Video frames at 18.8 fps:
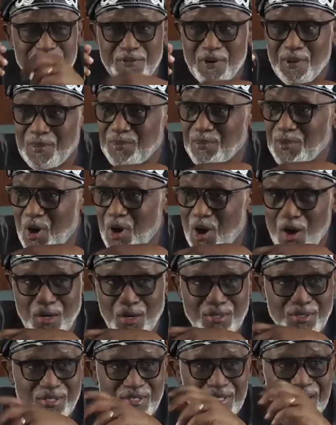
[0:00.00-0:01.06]
from
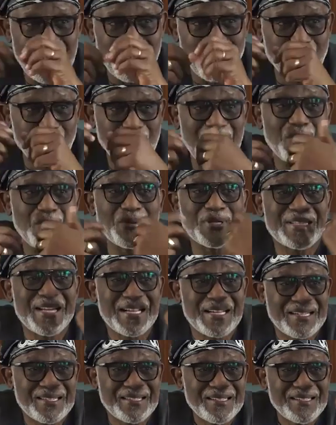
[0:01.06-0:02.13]
Knox and Co that we
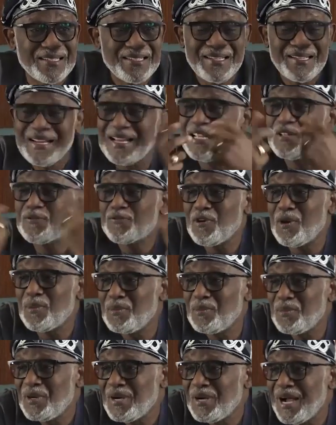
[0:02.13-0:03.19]
take is
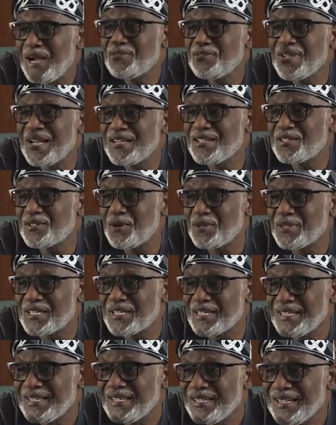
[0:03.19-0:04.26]
from outside this
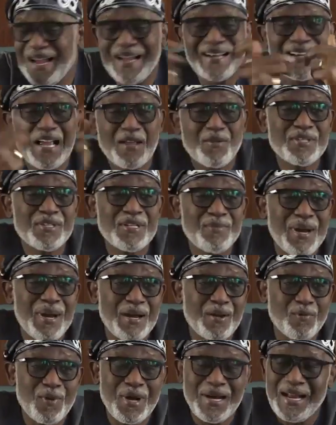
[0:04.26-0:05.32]
country. And they are using
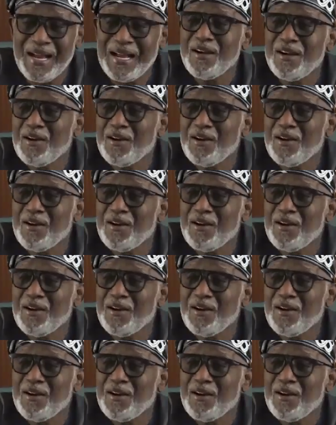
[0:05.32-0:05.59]
marijuana